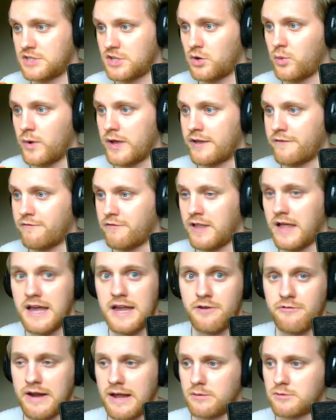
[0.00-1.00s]
Just a quick
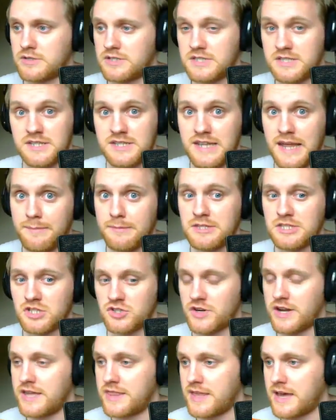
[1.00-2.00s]
fly around to
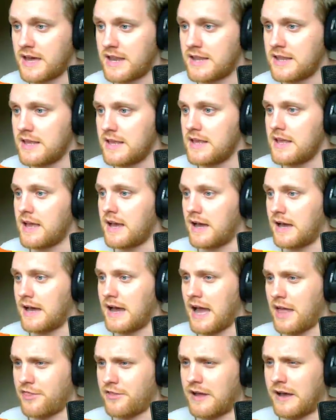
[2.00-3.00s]
demonstrate that.
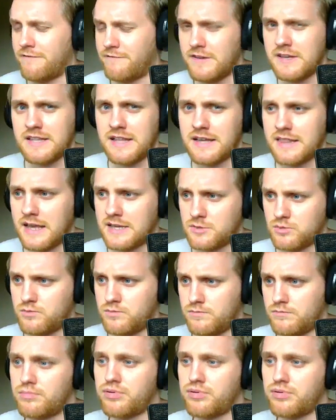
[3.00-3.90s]
I feel like that's